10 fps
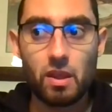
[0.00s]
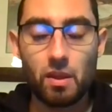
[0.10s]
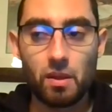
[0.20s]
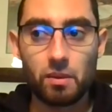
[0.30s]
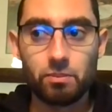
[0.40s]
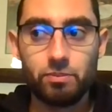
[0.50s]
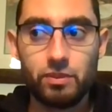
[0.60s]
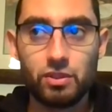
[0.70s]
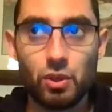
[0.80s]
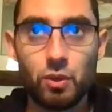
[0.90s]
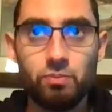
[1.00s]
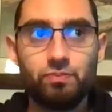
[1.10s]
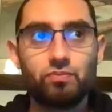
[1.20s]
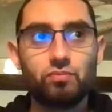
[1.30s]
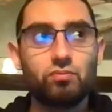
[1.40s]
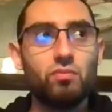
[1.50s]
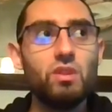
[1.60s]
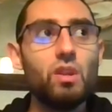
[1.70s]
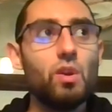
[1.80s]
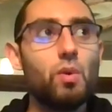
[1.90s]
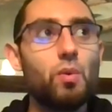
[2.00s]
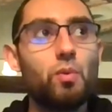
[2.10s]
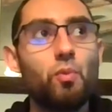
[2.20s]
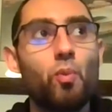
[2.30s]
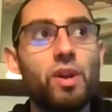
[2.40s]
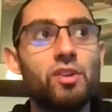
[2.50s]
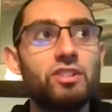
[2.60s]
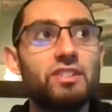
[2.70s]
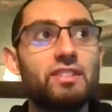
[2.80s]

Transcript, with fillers: Um, so when you're